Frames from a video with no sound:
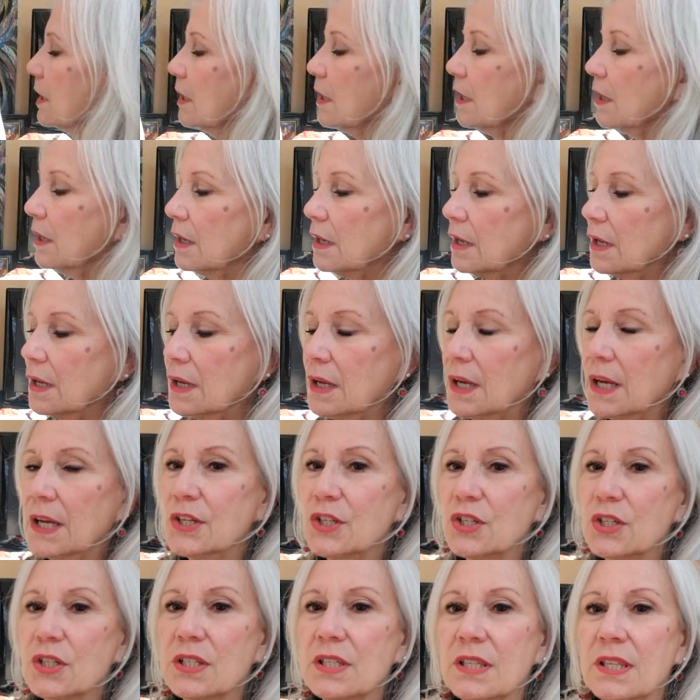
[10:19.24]
uh, I
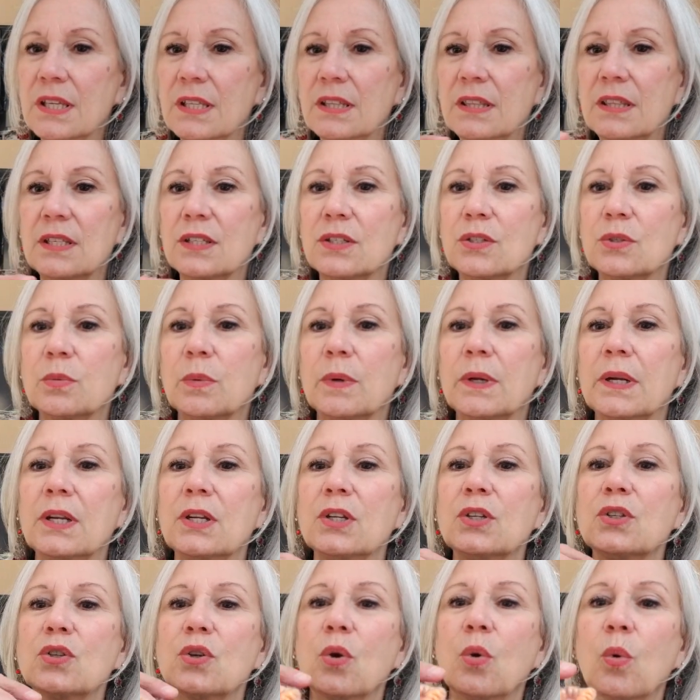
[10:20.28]
just think this one
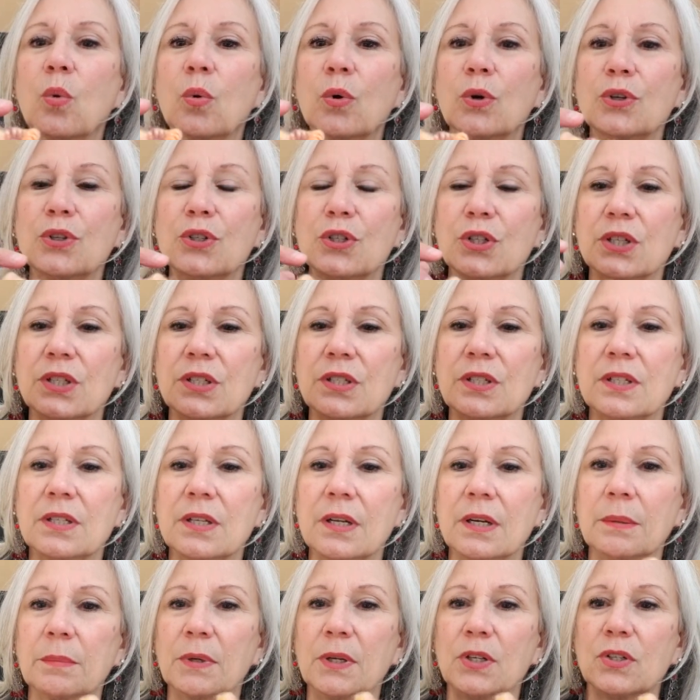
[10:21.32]
is gorgeous.
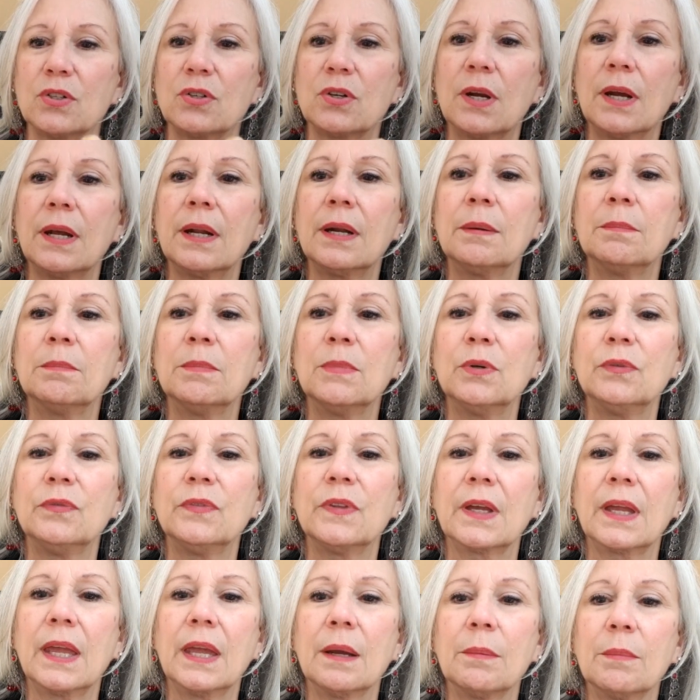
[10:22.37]
And I'm going to try to move the
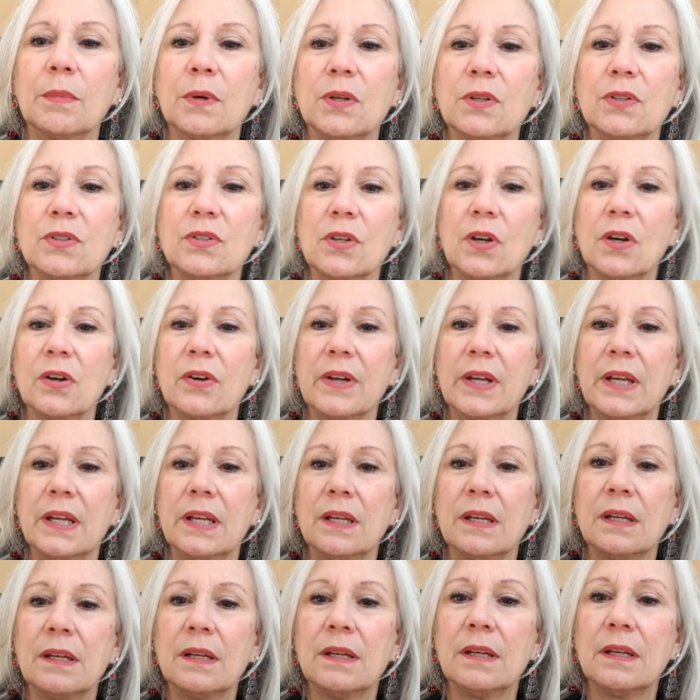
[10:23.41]
camera, sorry,
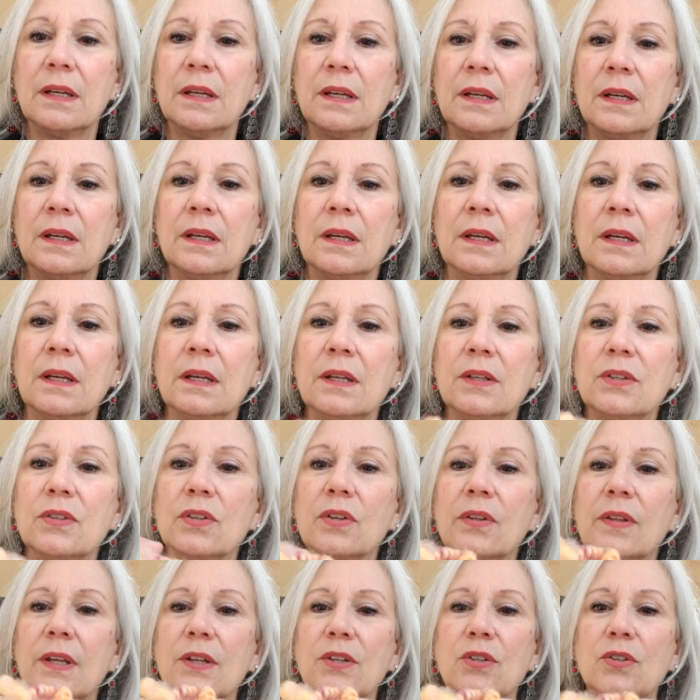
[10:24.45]
so
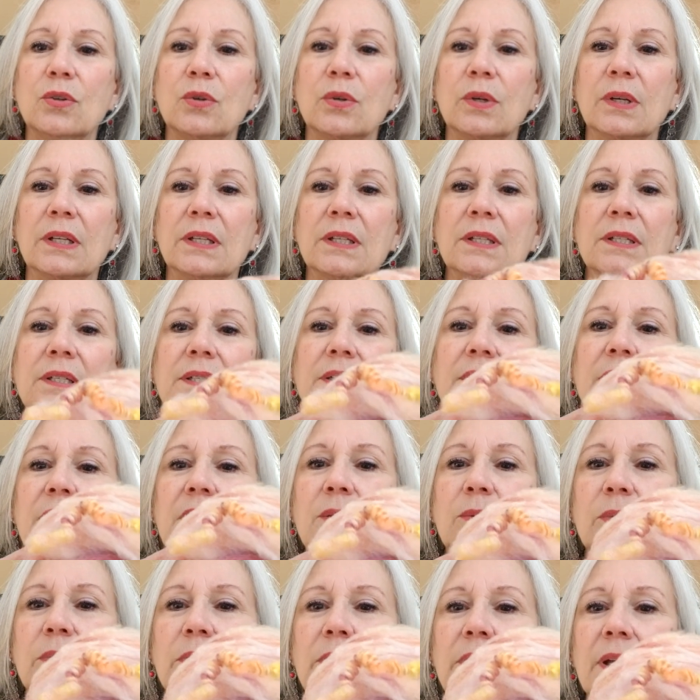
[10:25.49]
that you can see
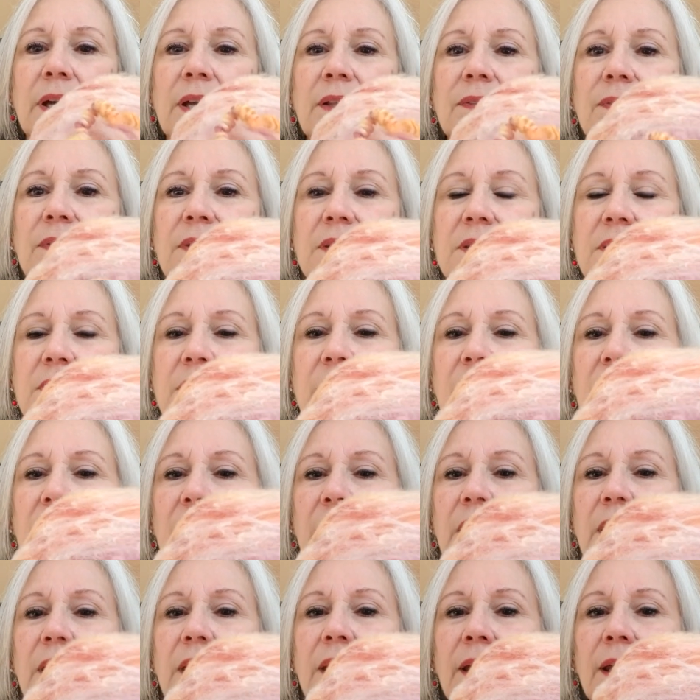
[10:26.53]
without the sun
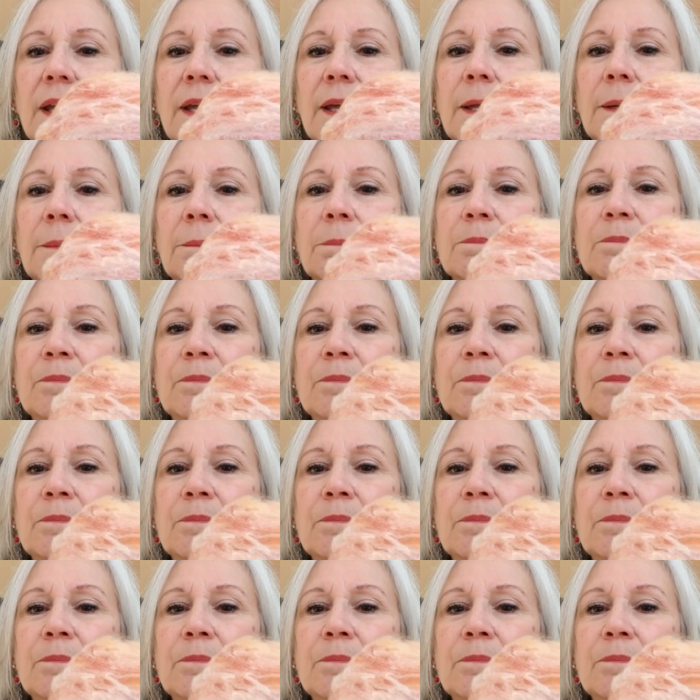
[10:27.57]
hitting it.